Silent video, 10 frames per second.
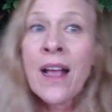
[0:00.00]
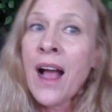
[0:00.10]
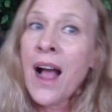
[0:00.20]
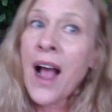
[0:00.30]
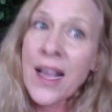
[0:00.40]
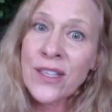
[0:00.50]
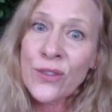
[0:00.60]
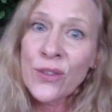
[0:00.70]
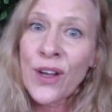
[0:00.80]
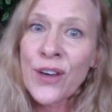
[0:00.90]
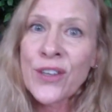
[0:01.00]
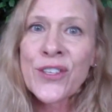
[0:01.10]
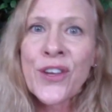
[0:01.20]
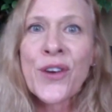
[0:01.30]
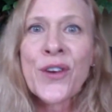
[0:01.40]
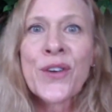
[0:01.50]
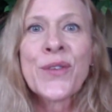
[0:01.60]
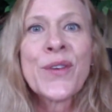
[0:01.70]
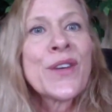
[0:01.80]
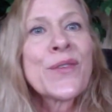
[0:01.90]
High school art
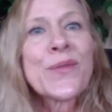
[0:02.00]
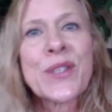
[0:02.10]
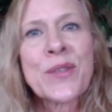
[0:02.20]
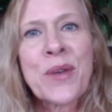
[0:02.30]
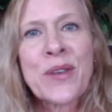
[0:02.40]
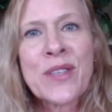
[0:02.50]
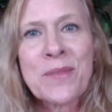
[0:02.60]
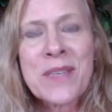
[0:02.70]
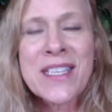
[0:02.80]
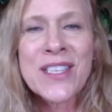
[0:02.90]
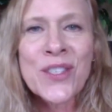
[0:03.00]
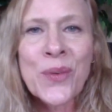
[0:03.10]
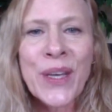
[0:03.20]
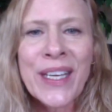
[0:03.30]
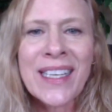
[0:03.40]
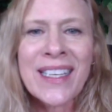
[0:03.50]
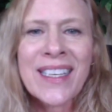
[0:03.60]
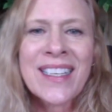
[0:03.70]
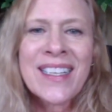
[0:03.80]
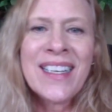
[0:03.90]
show was supposed to be this week.